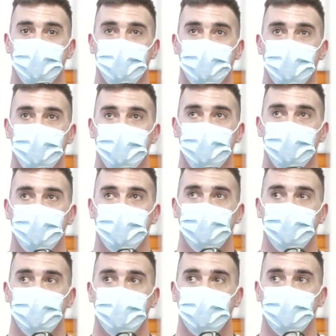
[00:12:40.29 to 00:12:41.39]

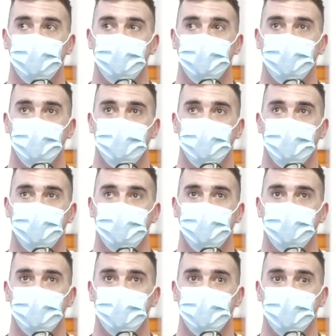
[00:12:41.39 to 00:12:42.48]

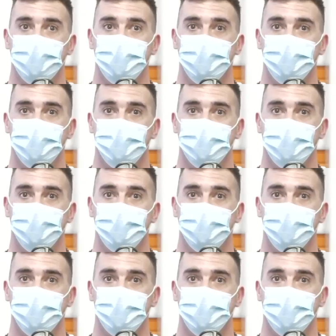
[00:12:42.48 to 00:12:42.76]
Nothing is said.